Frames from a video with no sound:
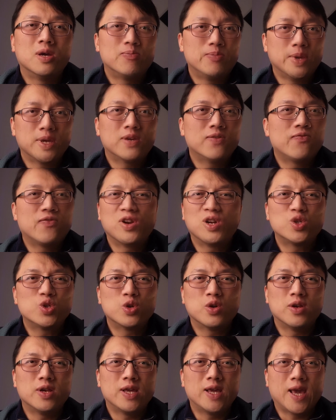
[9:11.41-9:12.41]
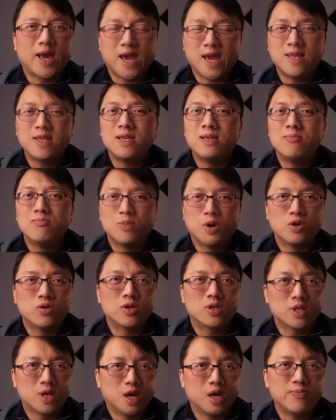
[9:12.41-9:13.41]
Pick virtually any
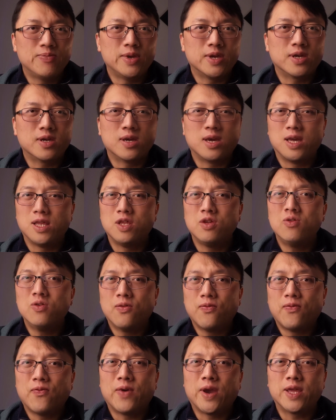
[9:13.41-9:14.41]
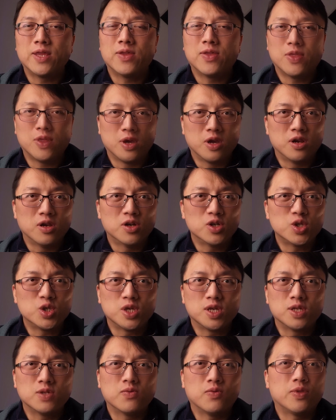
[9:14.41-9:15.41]
moral topic, and you'll find
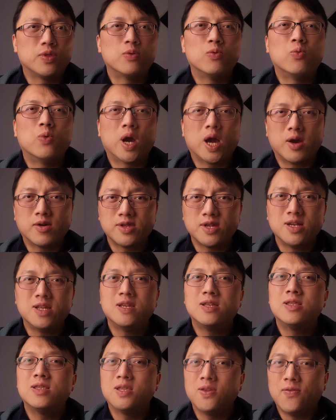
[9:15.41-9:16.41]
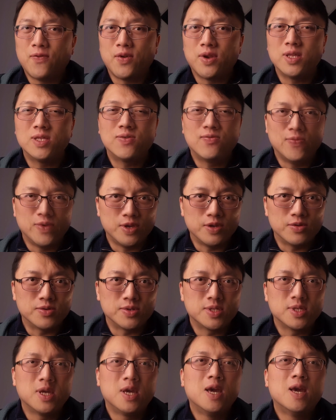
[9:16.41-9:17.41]
theologians with wildly different
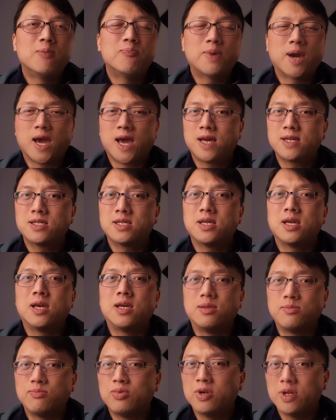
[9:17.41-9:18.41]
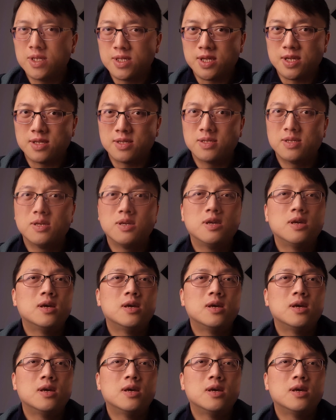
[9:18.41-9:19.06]
views, past and present.